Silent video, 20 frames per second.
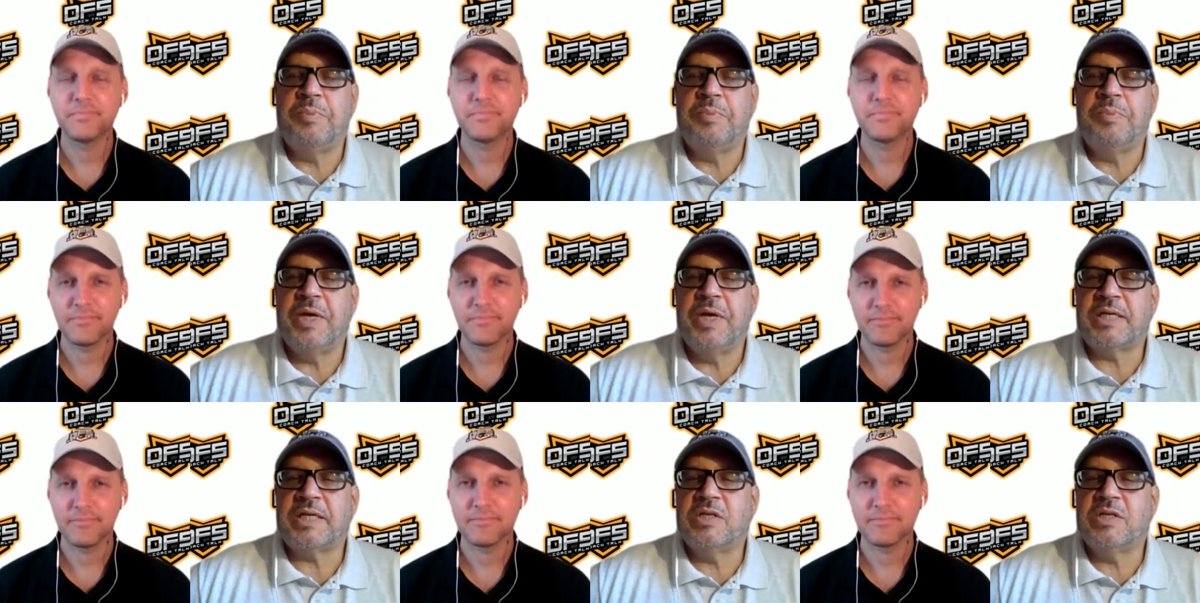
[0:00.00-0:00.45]

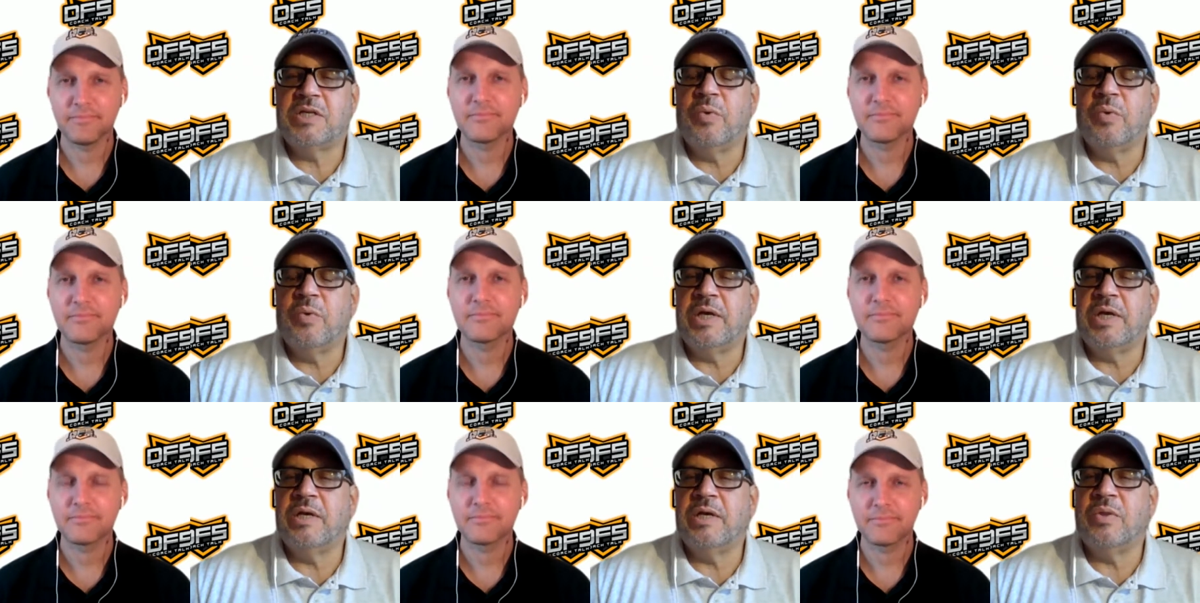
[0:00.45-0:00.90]
Speaker 1: some
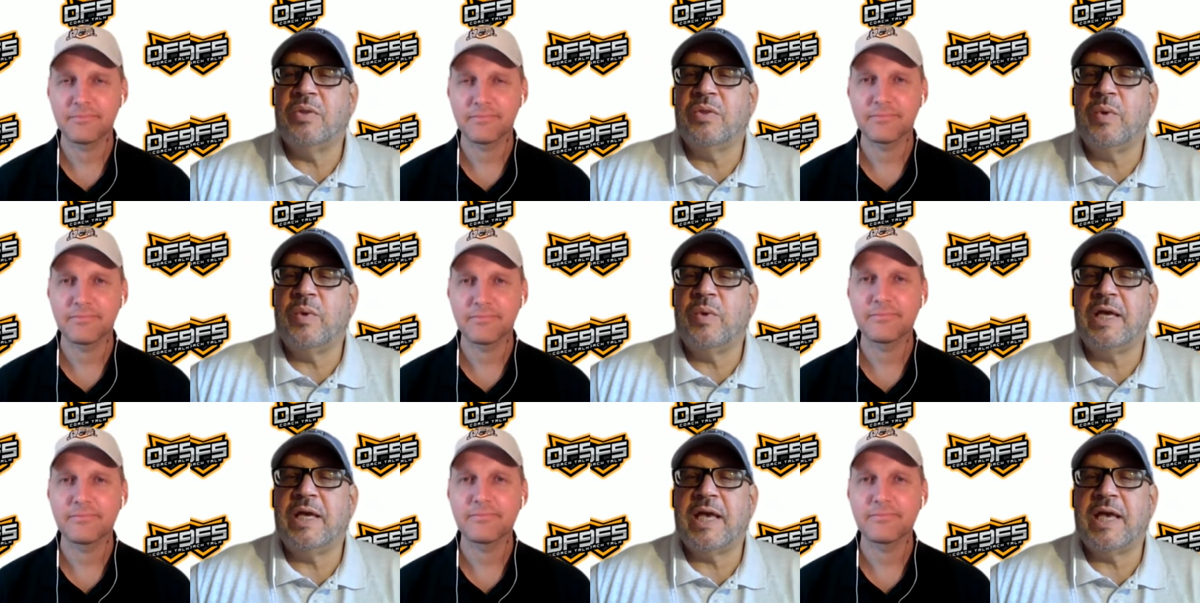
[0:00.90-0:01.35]
picks going
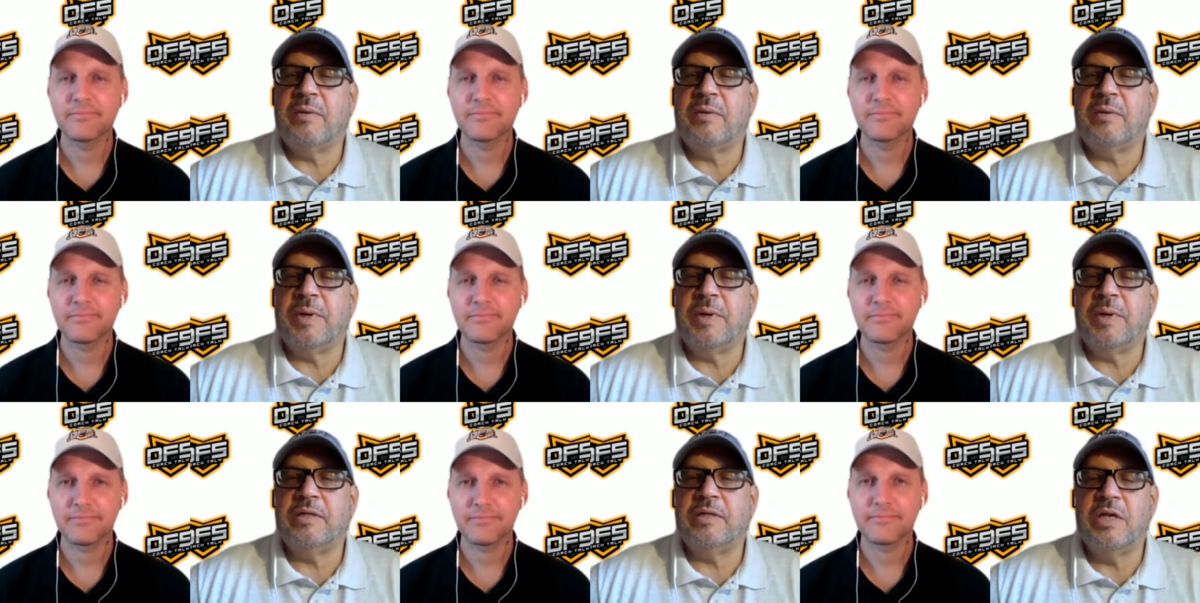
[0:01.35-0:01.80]
into the
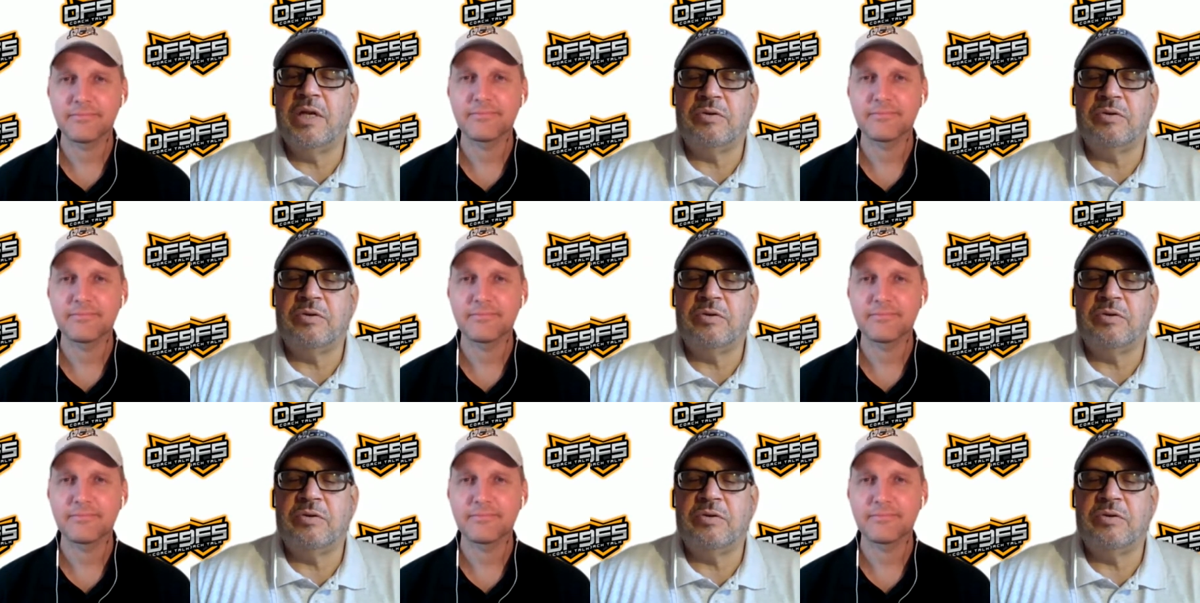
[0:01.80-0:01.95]
weekend.